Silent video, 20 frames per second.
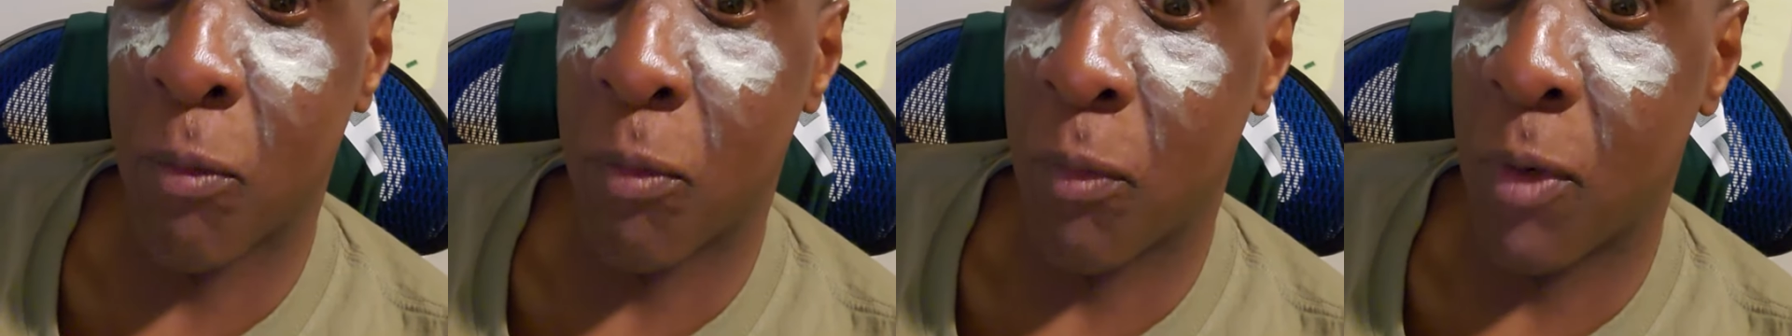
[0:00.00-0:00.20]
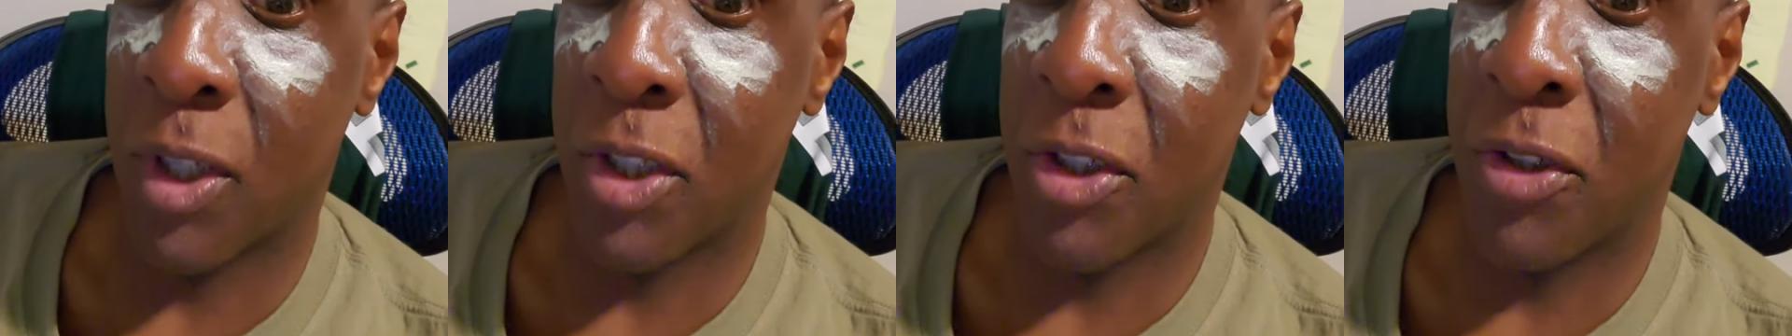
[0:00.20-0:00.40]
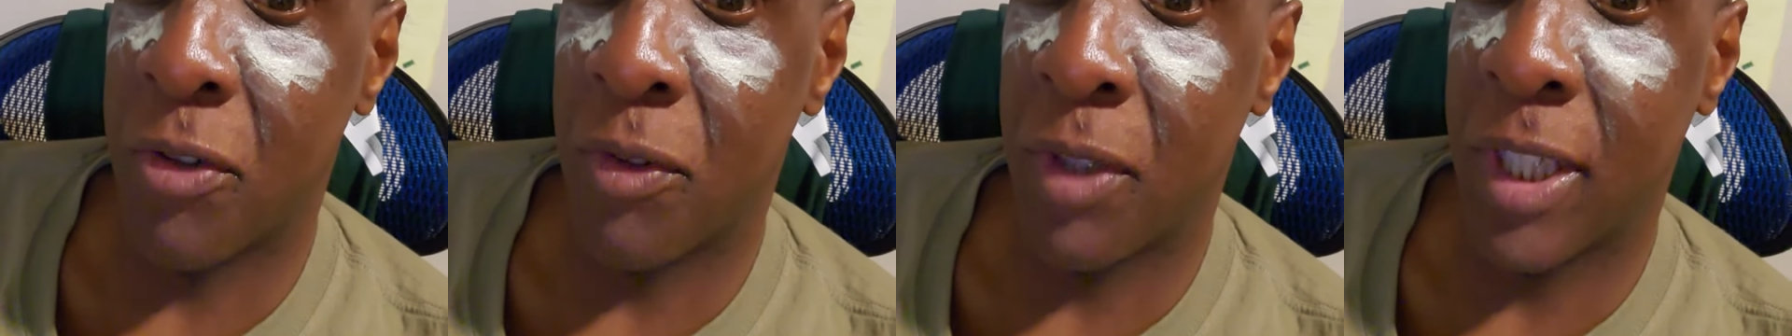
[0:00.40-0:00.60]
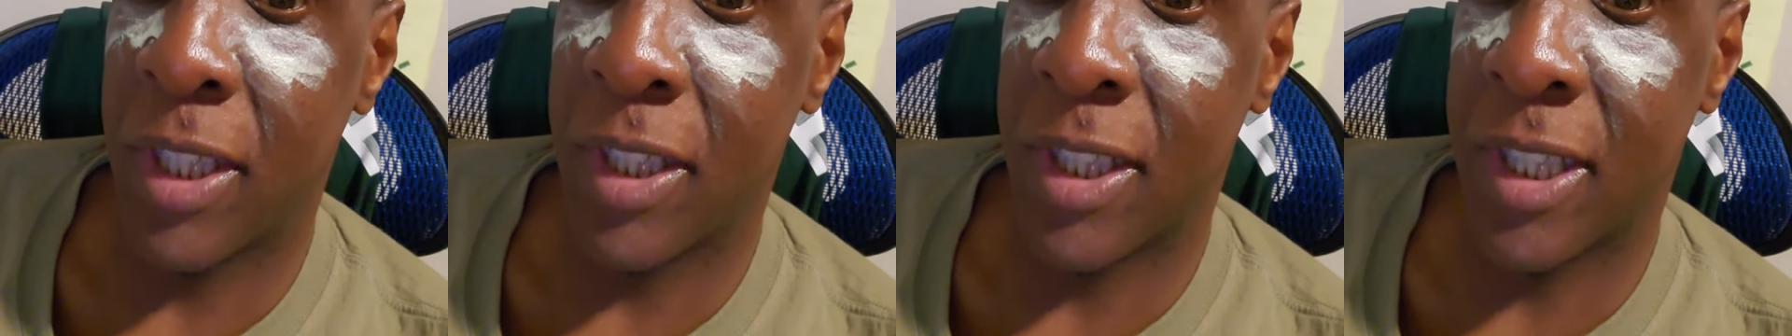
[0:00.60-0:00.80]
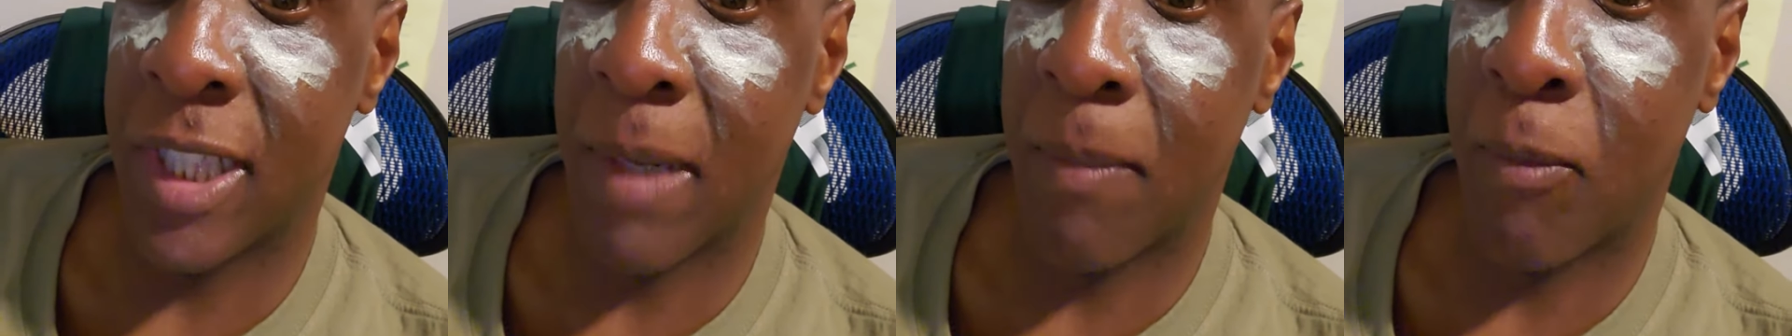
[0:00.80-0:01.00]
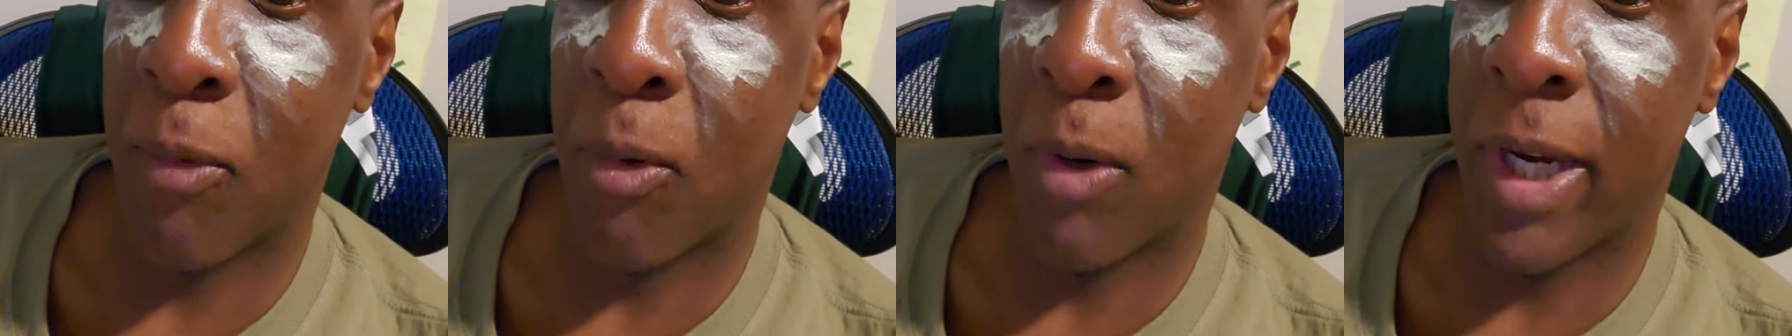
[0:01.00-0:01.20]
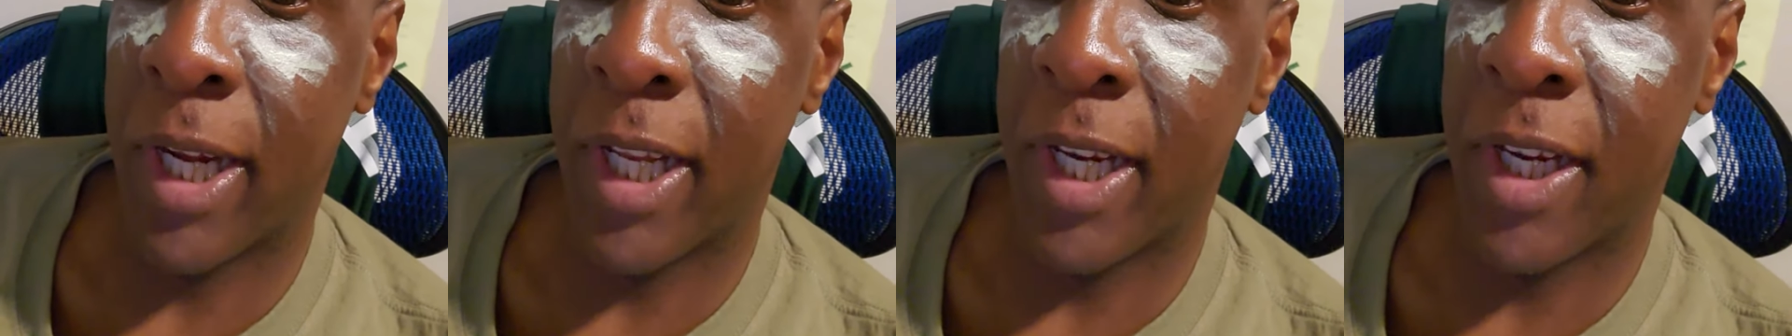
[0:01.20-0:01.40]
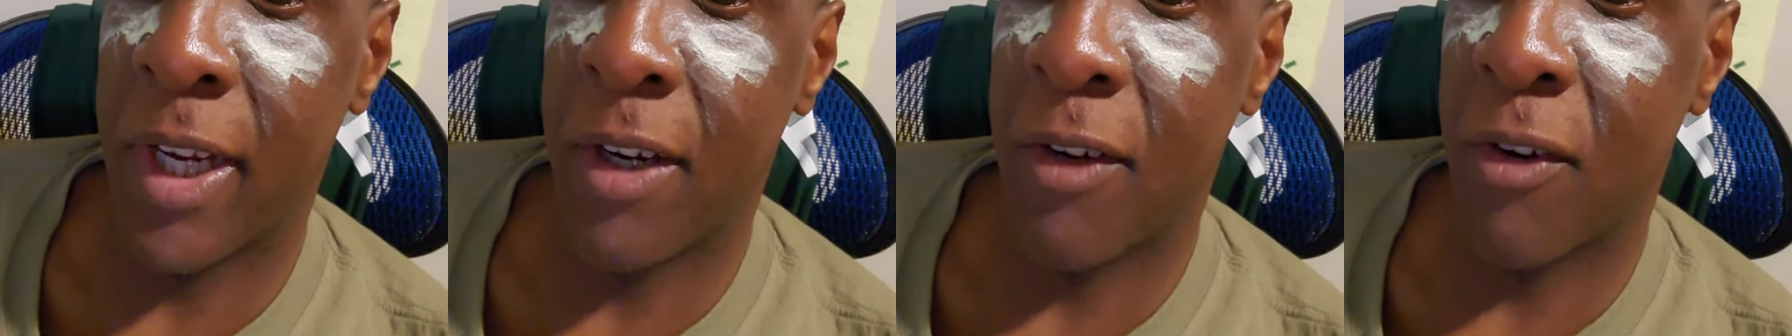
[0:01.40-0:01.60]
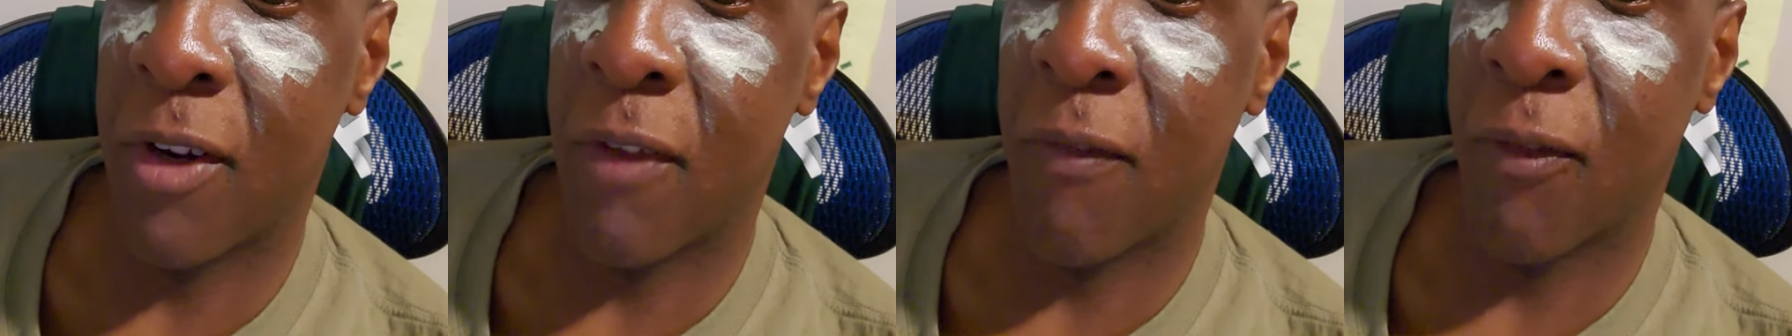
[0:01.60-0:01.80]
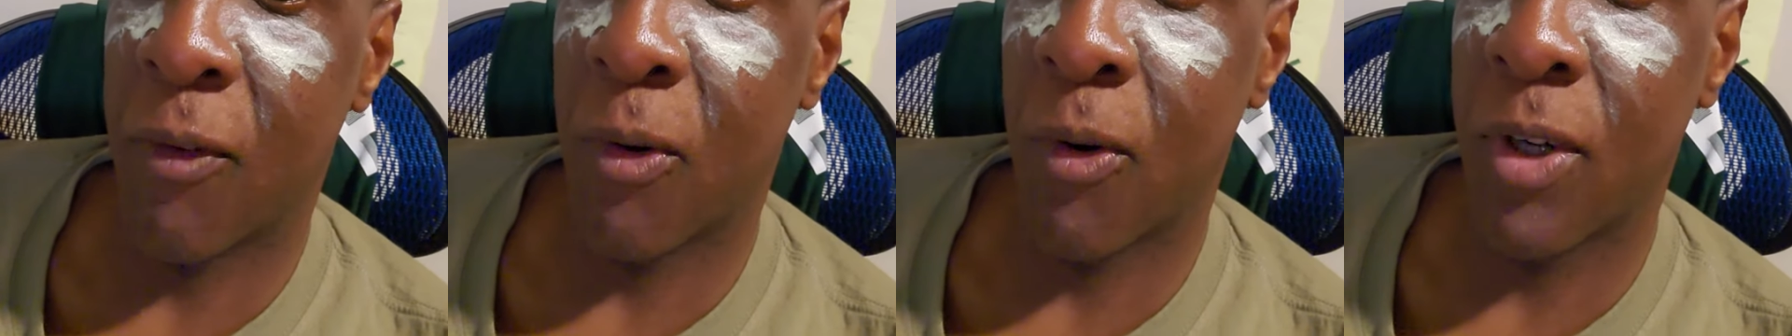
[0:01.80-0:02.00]
Once you get separated or
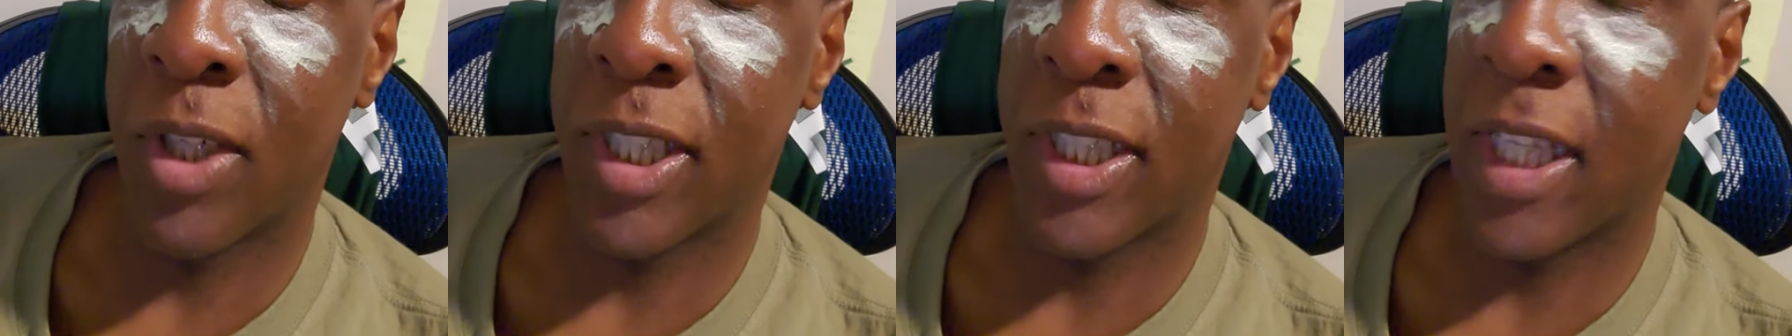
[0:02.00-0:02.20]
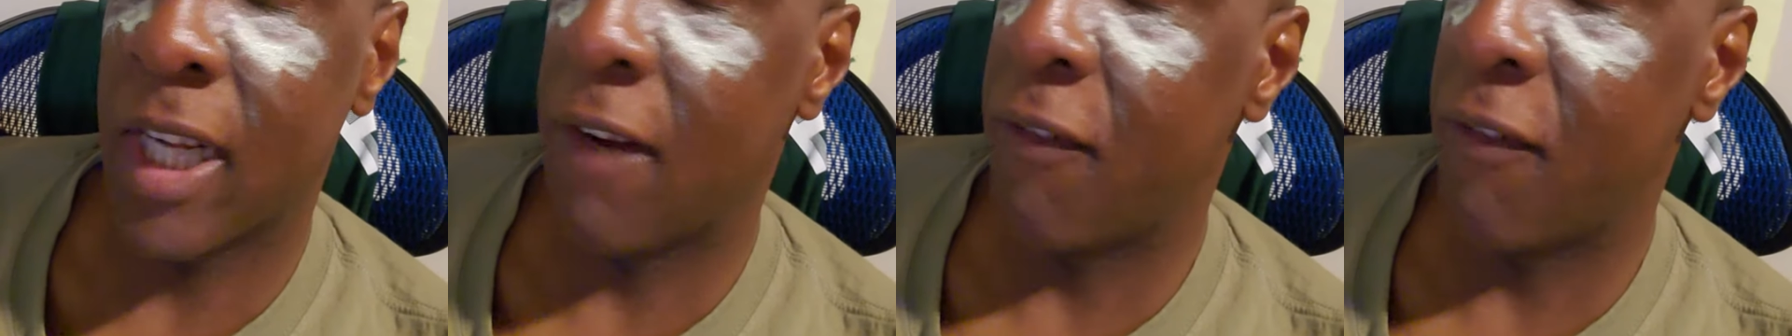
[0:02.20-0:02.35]
divorced